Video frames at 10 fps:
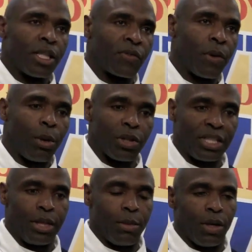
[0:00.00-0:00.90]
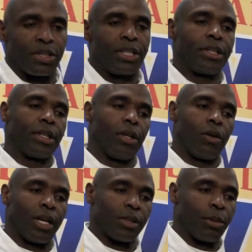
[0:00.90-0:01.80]
This football team all season
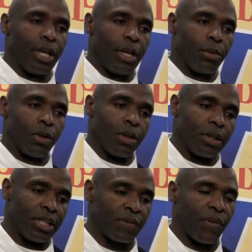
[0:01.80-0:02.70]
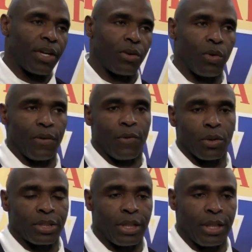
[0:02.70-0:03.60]
long has been able to just fight through
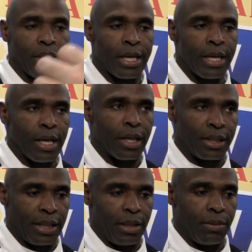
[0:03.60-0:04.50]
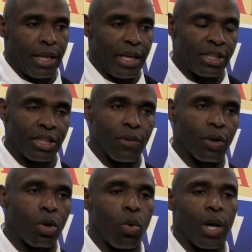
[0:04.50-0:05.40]
adversity, a team that has
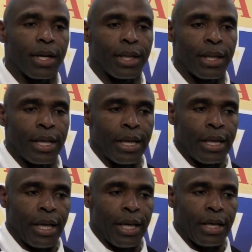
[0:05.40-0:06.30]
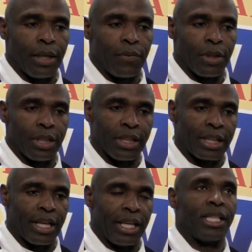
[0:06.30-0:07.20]
never quit. And if you
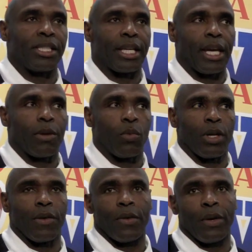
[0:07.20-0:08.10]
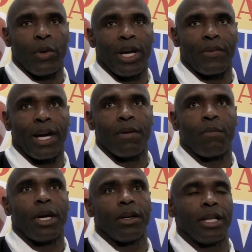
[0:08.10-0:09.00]
look at each game, we have
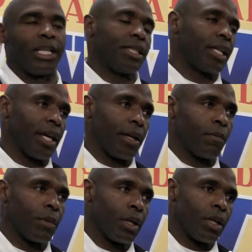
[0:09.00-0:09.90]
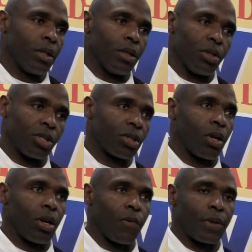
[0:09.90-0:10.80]
gotten better each game. You know, you
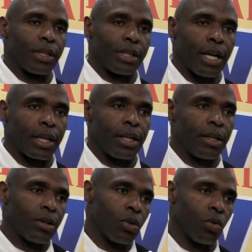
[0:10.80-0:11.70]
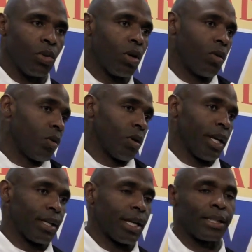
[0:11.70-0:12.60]
start off Kentucky, you know,
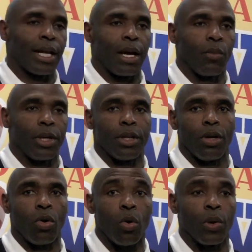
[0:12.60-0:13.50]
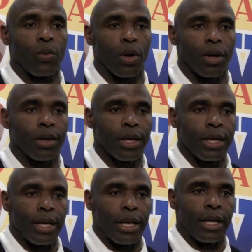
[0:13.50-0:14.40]
at that time we didn't know who we were.
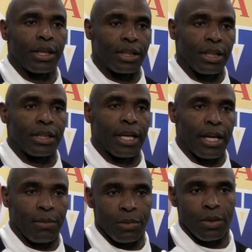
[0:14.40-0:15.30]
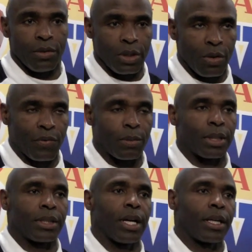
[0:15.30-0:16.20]
And it's each game, you know, you go from
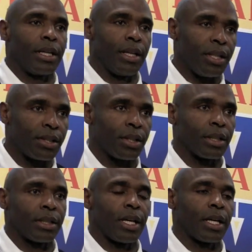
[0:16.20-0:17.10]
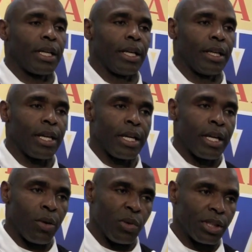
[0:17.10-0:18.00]
Kentucky to Eastern Kentucky,
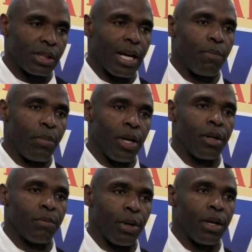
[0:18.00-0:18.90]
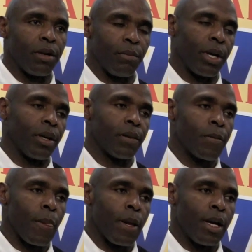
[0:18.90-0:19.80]
and we just got better and better and better.
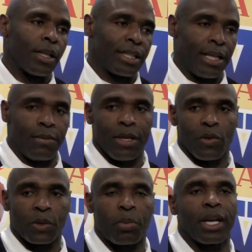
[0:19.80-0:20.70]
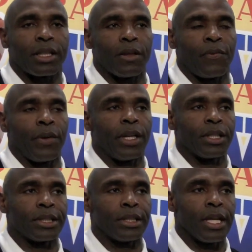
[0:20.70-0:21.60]
A team that was picked to
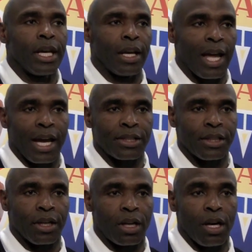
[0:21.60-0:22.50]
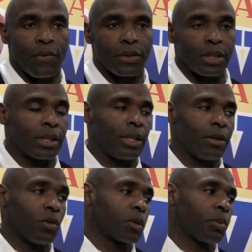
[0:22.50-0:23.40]
finish last in the conference, a
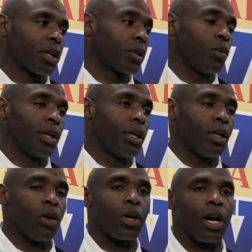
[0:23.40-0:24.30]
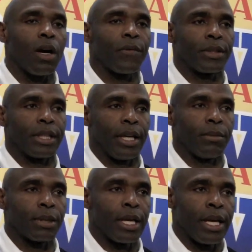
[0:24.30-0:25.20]
team that was picked to win no conference
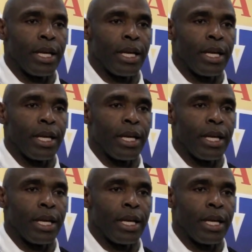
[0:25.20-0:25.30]
games.